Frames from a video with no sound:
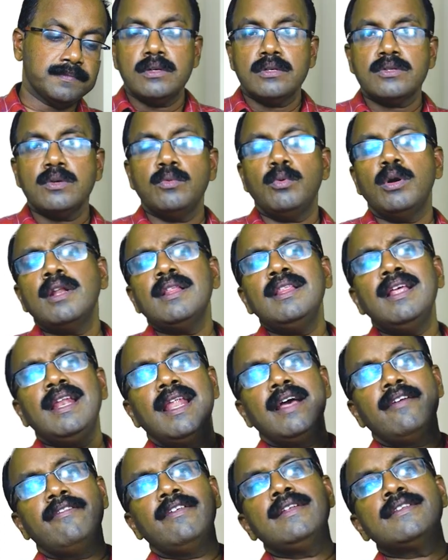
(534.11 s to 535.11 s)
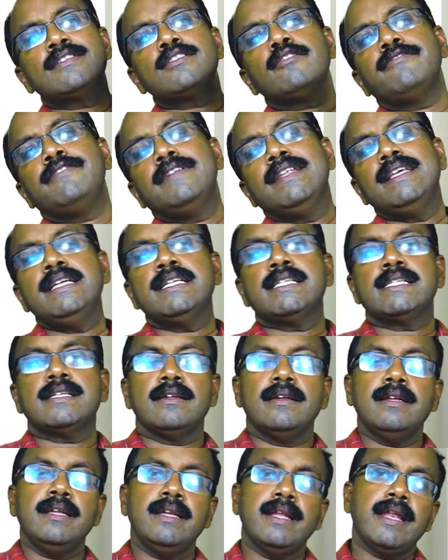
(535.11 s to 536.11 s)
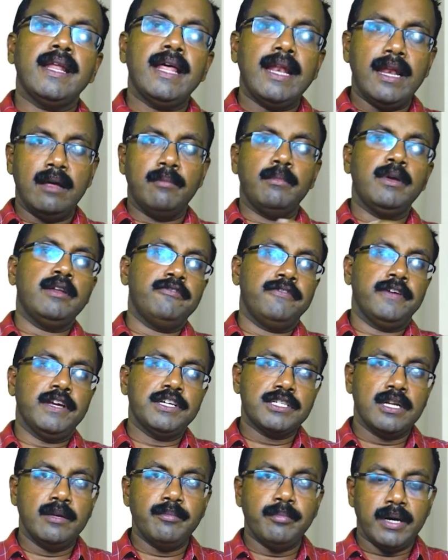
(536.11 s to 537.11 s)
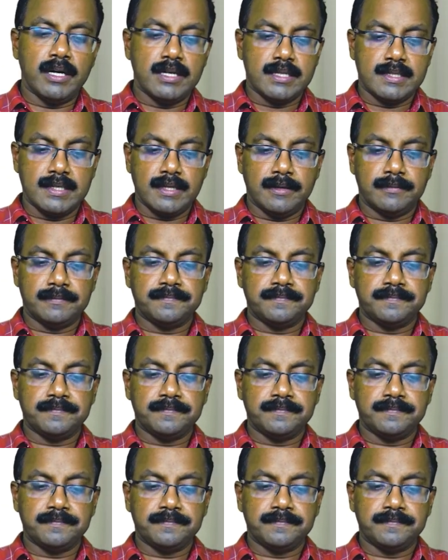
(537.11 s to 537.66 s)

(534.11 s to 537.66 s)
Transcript: So what are the levels of lesion in an element facial palsy?